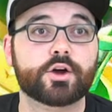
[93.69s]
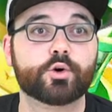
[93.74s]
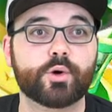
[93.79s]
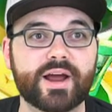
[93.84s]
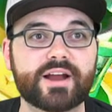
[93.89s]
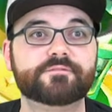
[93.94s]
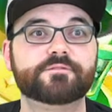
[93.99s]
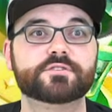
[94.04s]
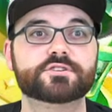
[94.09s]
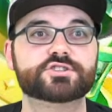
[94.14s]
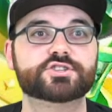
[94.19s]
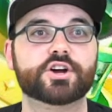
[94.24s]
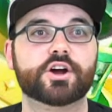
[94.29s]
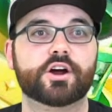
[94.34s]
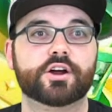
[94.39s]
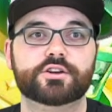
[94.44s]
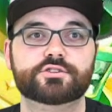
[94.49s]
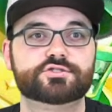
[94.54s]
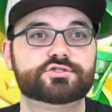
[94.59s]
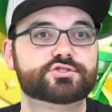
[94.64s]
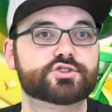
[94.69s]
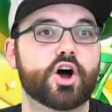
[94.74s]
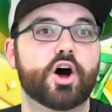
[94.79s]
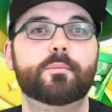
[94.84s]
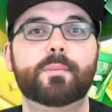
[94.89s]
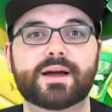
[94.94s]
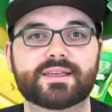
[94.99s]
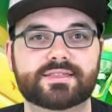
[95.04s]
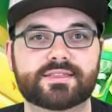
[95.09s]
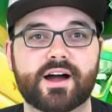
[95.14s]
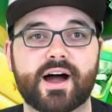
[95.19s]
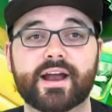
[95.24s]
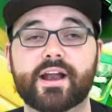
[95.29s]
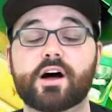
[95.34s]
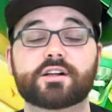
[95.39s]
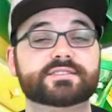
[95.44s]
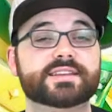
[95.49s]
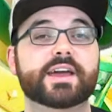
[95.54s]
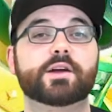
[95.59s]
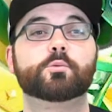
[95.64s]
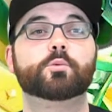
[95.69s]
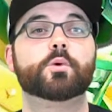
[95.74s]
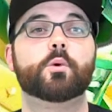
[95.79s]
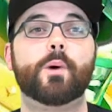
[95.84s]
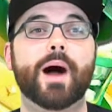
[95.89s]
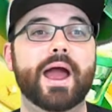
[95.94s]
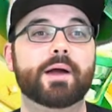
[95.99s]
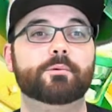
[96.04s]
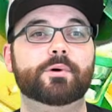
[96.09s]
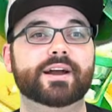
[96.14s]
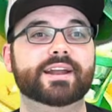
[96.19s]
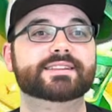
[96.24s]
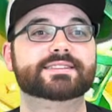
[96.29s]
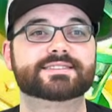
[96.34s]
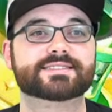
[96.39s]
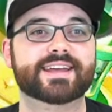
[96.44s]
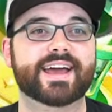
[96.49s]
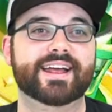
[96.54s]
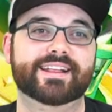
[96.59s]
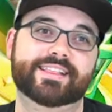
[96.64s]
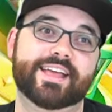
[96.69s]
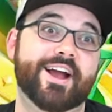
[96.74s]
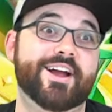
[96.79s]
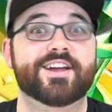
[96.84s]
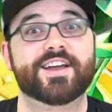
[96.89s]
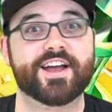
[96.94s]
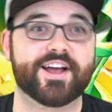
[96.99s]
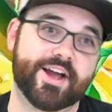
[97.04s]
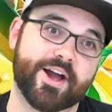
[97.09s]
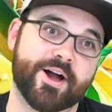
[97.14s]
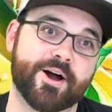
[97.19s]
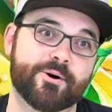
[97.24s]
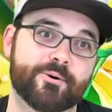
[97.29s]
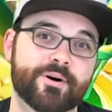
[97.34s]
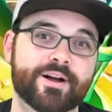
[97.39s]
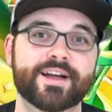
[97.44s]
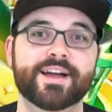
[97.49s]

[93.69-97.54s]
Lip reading: Green for sure. You stole my thought. I'll take the white one instead. There you go.